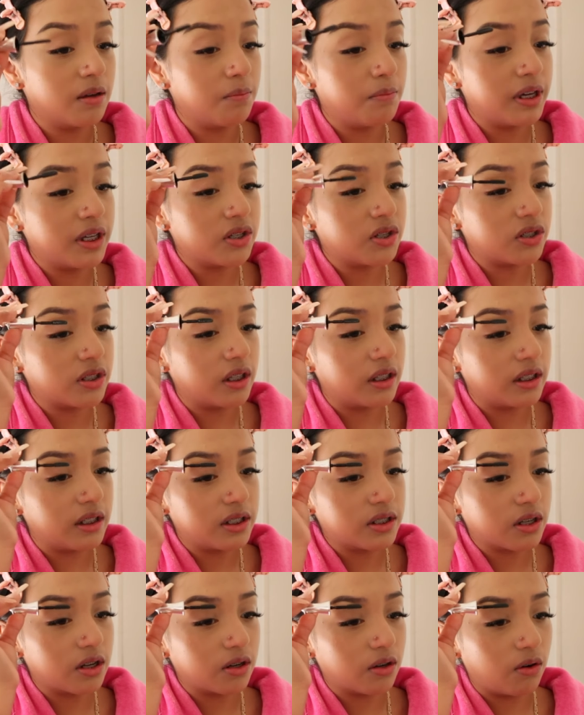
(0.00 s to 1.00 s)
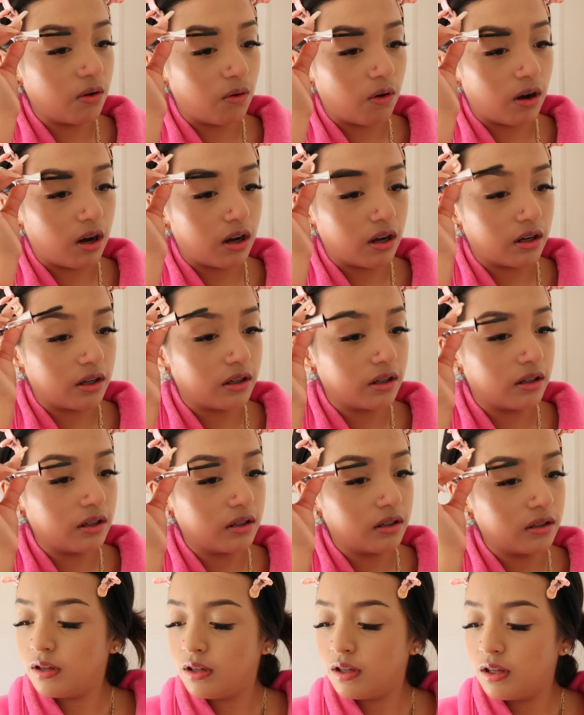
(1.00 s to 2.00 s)
bitch, the list could go on.
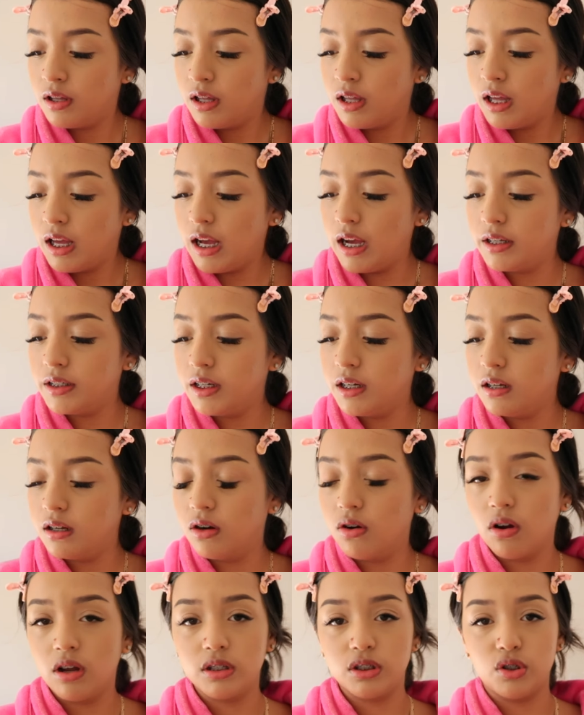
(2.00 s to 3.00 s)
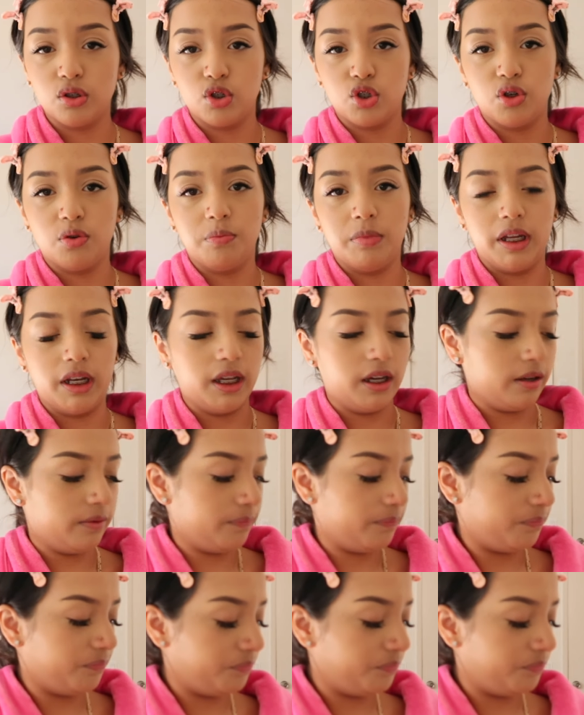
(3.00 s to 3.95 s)
How did he grow on social media?